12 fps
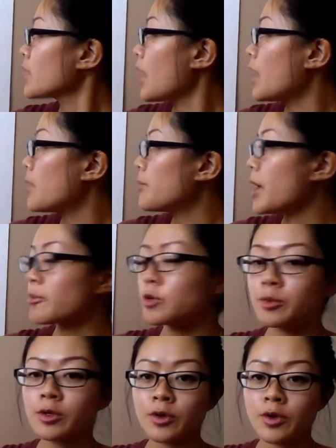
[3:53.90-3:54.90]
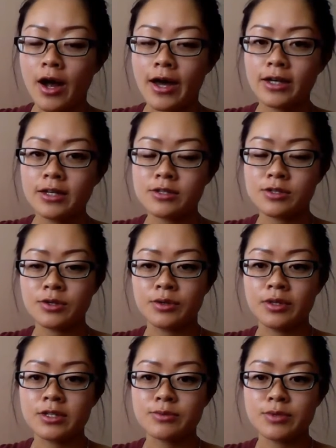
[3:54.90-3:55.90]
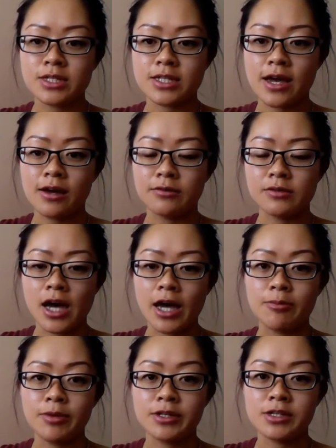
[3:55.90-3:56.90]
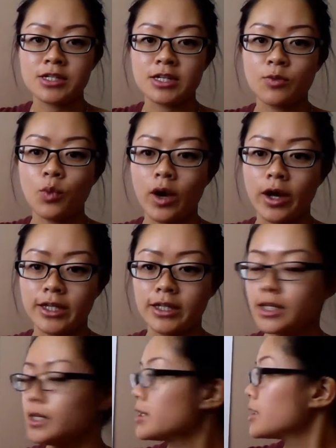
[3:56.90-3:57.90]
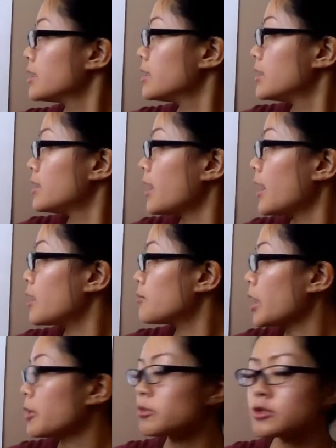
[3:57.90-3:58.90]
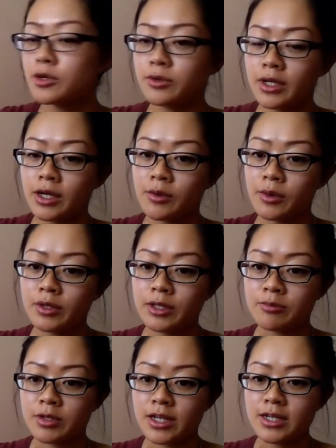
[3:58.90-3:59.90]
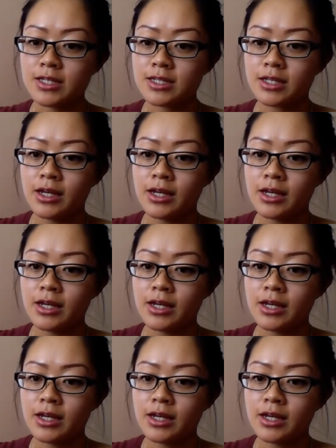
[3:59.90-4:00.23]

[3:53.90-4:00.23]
abnormal cry, so this would sound high-pitched and whiny, hypotonia or limpness,